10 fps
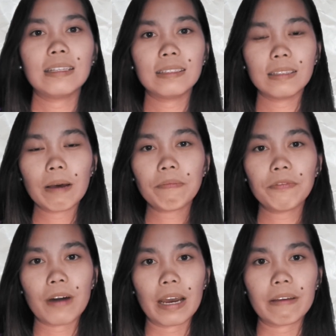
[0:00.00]
Step
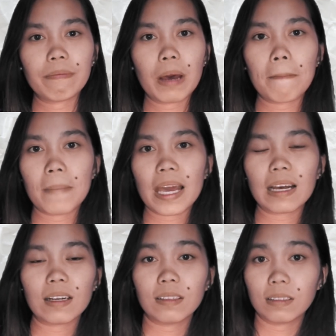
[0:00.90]
5.
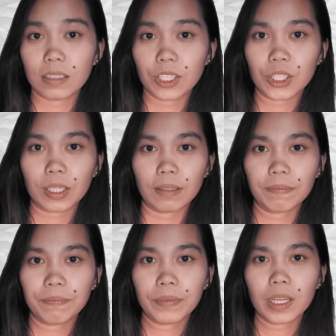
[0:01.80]
Make a decision.
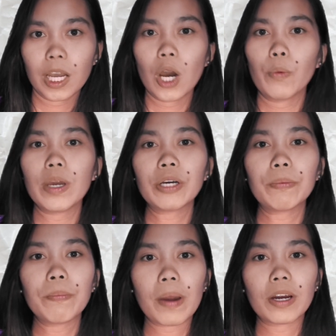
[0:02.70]
We
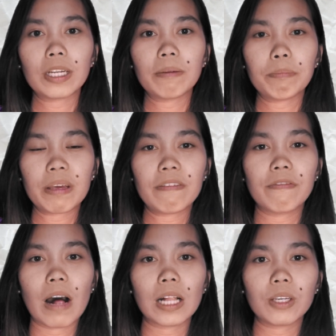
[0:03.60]
compare the
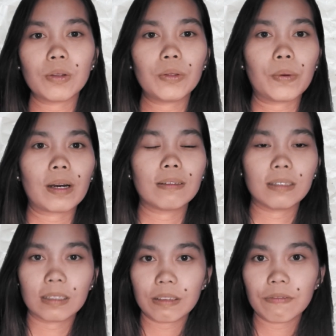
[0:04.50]
p-value to our
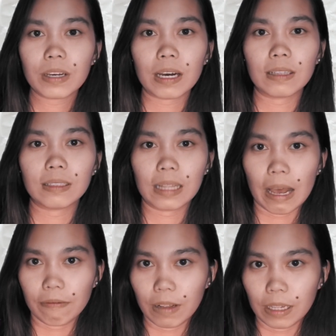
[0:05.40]
significance
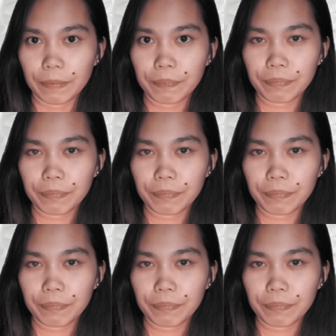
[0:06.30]
level.